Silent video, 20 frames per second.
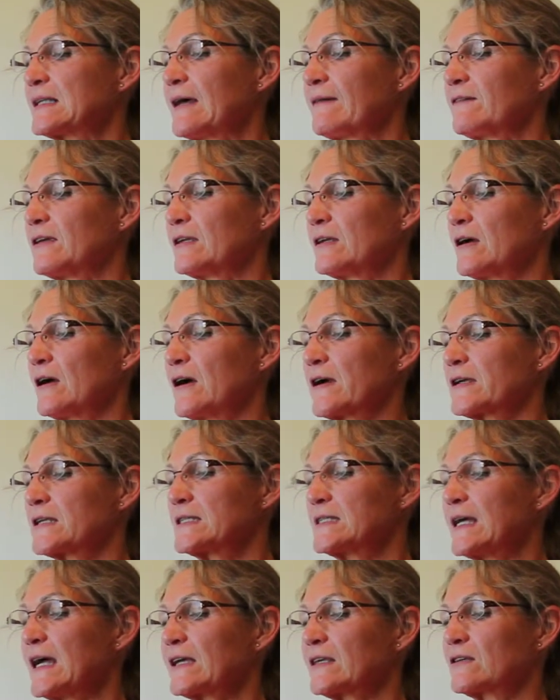having a heart
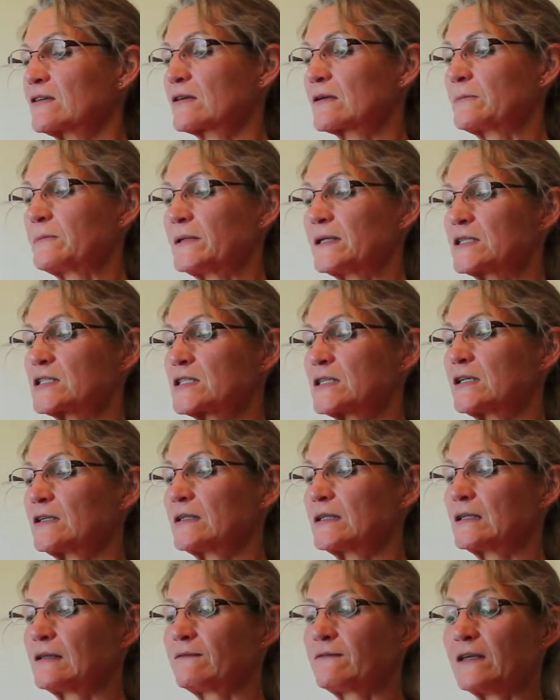attack, you can pinch their
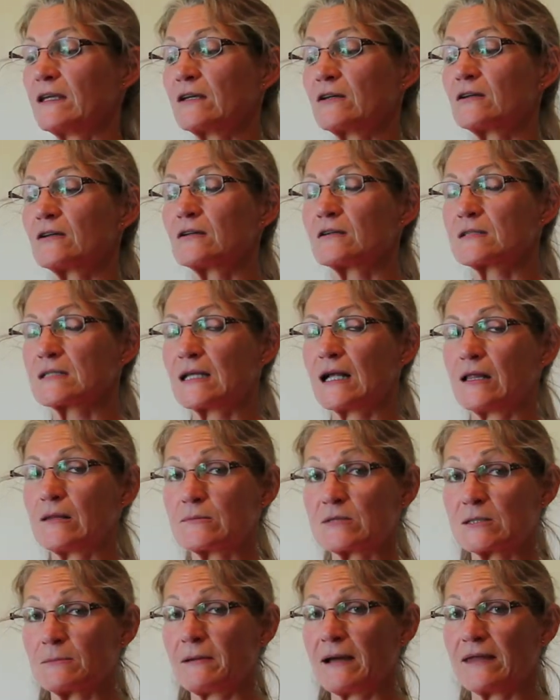little finger or tell
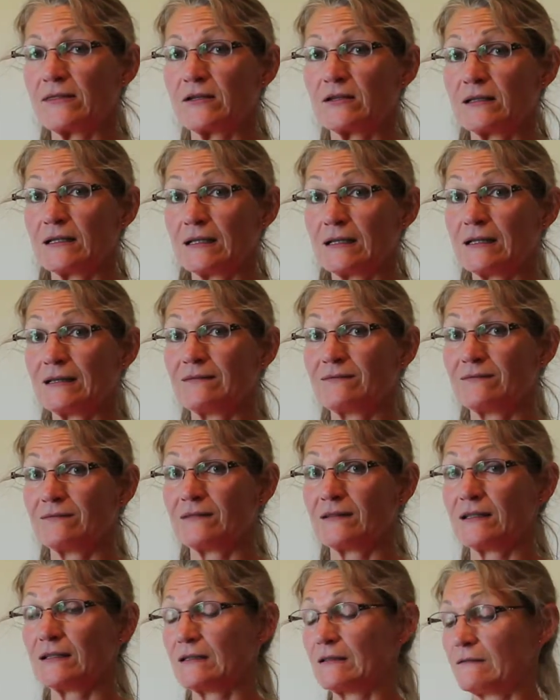them to bite their little,
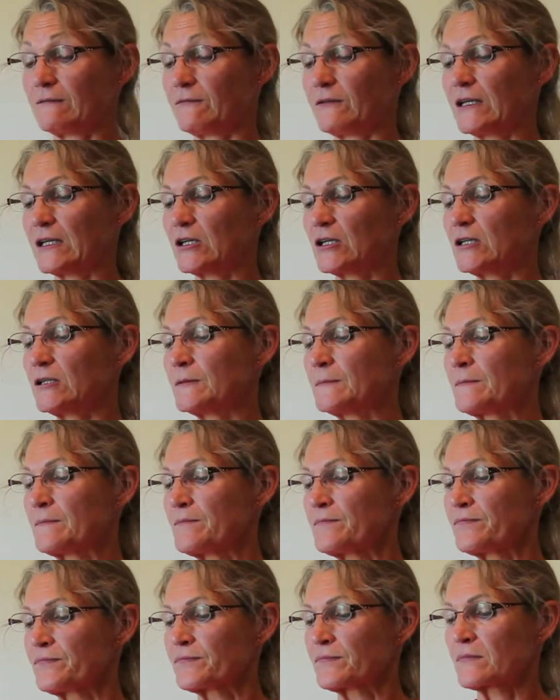little finger.
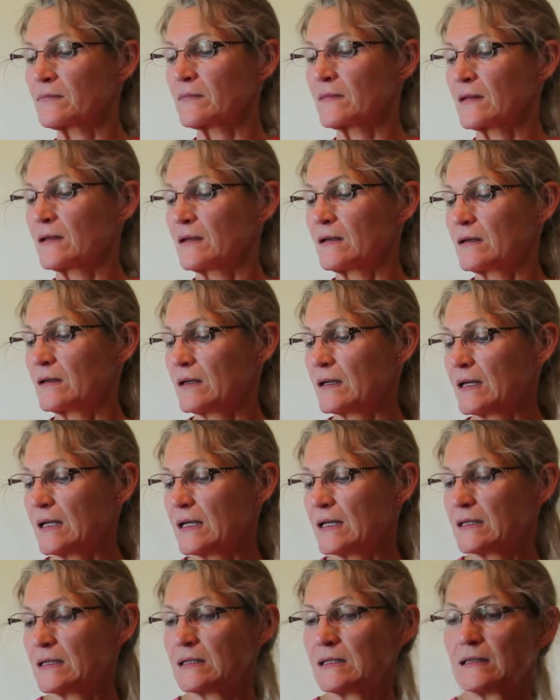
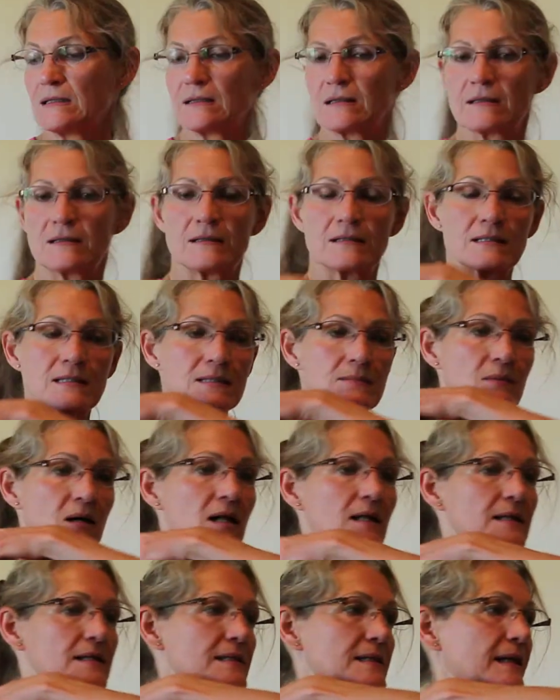And
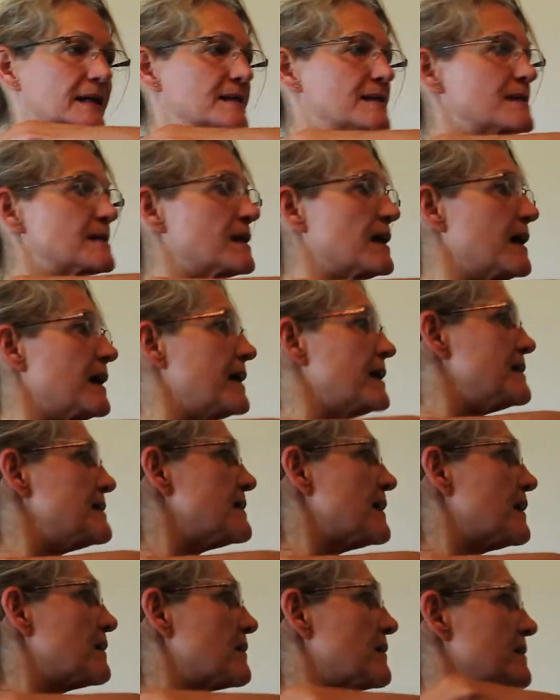small intestine
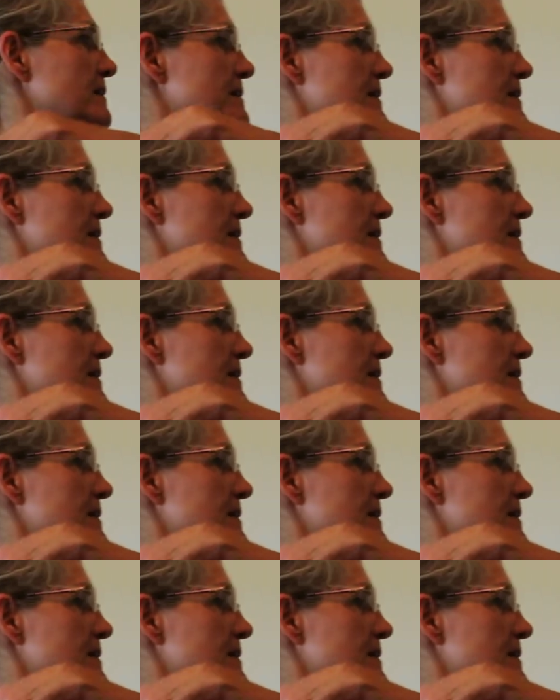down on the